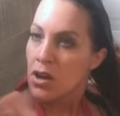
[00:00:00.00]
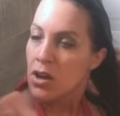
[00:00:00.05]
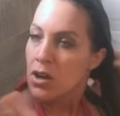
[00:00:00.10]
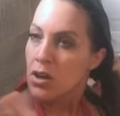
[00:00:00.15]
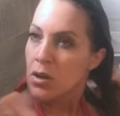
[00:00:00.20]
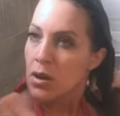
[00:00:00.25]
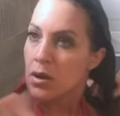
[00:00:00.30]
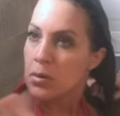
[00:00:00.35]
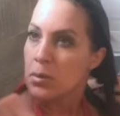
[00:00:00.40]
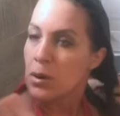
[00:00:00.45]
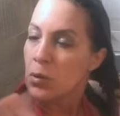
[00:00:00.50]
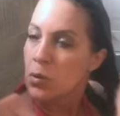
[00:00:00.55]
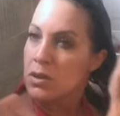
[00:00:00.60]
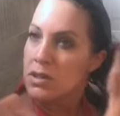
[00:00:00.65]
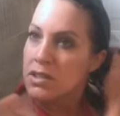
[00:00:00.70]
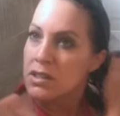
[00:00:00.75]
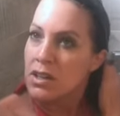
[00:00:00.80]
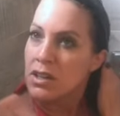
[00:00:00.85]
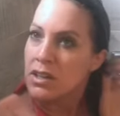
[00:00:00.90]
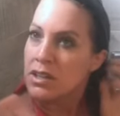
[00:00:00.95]
I
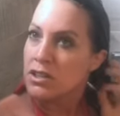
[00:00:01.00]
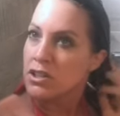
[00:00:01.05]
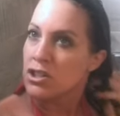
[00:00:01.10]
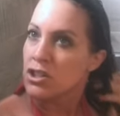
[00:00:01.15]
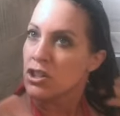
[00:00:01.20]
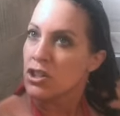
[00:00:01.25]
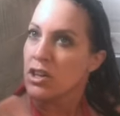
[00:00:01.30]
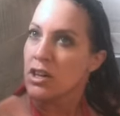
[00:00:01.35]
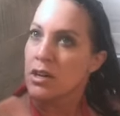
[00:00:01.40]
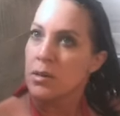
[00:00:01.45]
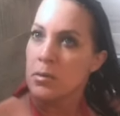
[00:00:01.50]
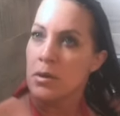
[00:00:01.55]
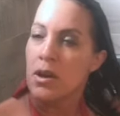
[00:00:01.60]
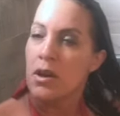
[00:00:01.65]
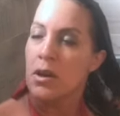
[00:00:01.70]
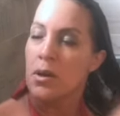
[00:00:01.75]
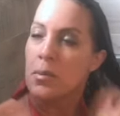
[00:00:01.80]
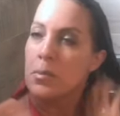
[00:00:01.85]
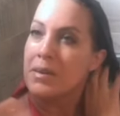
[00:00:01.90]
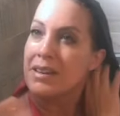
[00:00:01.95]
wasn't on Instagram
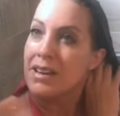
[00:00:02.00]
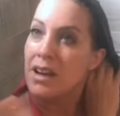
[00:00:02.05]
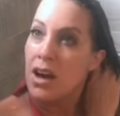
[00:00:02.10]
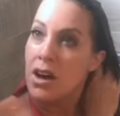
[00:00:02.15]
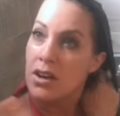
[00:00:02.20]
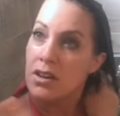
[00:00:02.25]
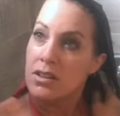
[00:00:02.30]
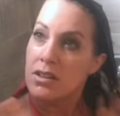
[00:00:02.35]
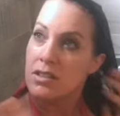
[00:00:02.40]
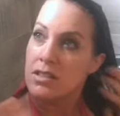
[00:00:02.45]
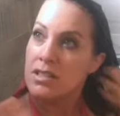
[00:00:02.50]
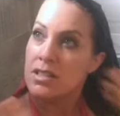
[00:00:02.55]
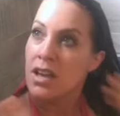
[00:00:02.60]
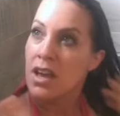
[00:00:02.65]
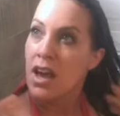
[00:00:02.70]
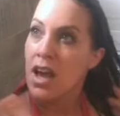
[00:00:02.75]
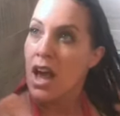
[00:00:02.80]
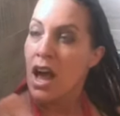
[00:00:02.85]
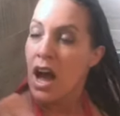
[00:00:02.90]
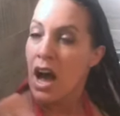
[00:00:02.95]
because
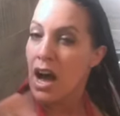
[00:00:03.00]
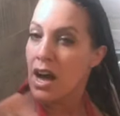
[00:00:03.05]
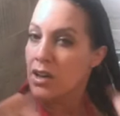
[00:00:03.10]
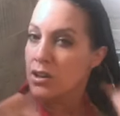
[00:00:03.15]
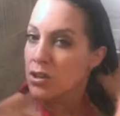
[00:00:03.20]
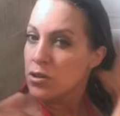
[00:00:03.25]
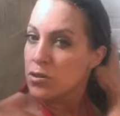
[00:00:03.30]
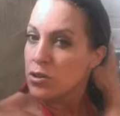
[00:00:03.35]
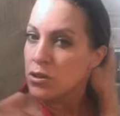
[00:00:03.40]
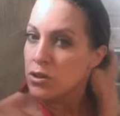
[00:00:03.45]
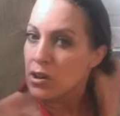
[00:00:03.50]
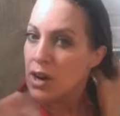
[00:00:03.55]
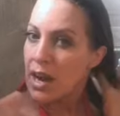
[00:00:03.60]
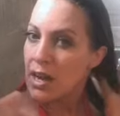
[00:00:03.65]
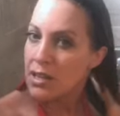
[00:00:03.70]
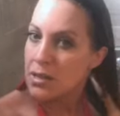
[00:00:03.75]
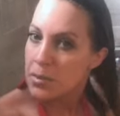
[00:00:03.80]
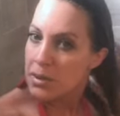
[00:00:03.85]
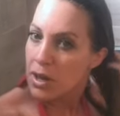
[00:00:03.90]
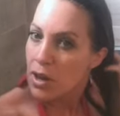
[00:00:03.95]
I knew that there had
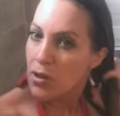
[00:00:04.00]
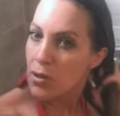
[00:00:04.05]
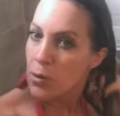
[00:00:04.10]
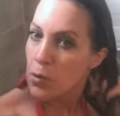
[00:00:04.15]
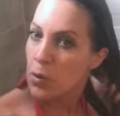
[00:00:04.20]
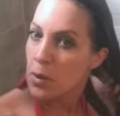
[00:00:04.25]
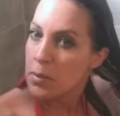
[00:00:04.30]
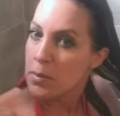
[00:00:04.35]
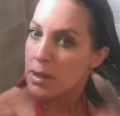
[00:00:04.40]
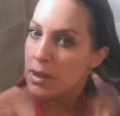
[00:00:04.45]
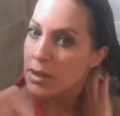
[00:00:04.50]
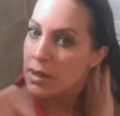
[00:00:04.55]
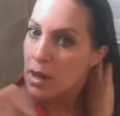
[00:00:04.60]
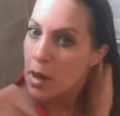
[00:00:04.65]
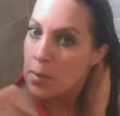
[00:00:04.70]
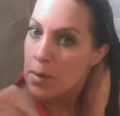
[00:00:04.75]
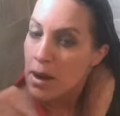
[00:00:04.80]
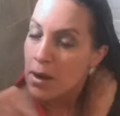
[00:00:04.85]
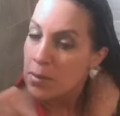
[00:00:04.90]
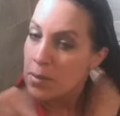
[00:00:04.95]
to be other women
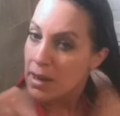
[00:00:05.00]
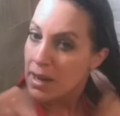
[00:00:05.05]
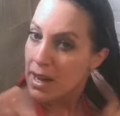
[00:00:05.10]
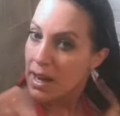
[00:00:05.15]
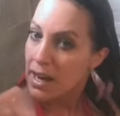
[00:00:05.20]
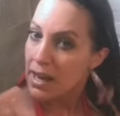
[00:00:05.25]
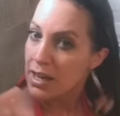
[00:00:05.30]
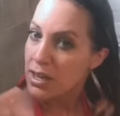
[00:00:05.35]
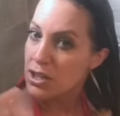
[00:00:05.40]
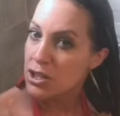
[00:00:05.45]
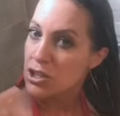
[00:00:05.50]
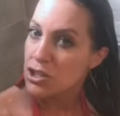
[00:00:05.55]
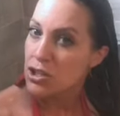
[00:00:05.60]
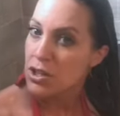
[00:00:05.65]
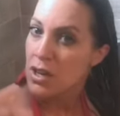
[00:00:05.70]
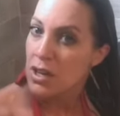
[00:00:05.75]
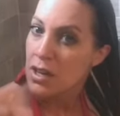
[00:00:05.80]
about my age,